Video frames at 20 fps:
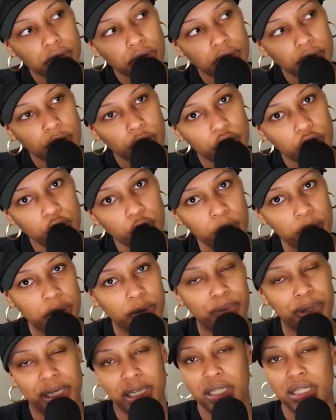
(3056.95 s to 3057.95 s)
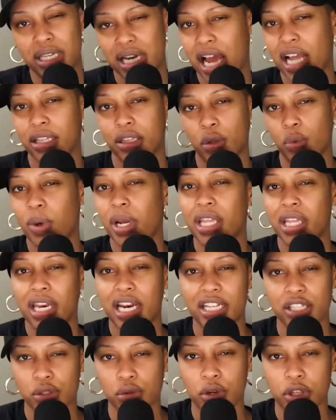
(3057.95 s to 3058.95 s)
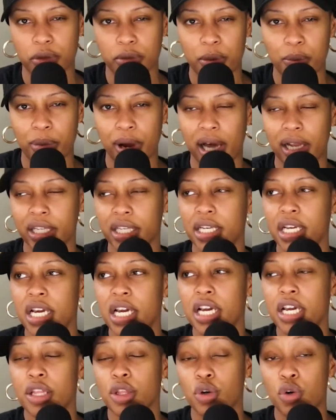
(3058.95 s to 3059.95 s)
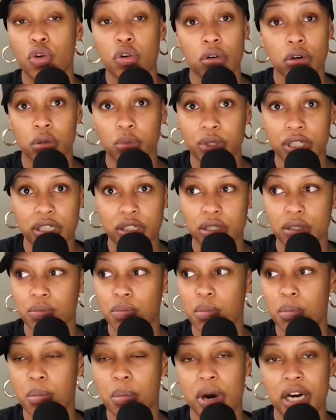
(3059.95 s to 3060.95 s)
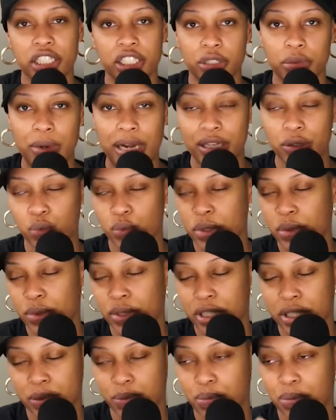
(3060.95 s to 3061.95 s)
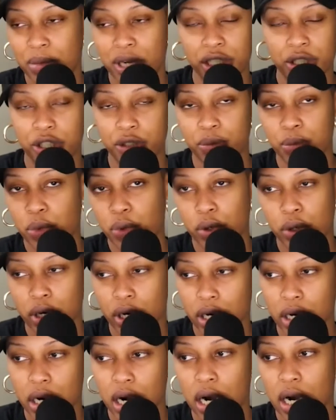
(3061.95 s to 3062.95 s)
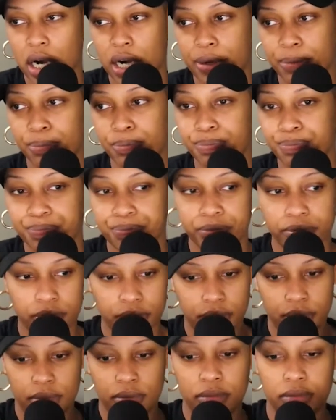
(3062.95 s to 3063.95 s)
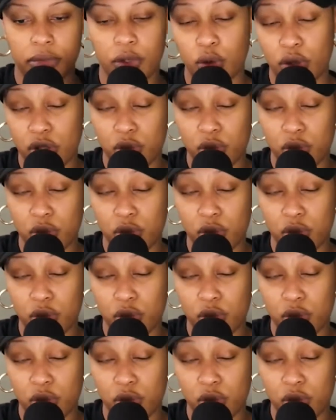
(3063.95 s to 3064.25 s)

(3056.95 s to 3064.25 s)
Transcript: Cuba, but not the way that I saw them in Bali. The coral was we were much more, there was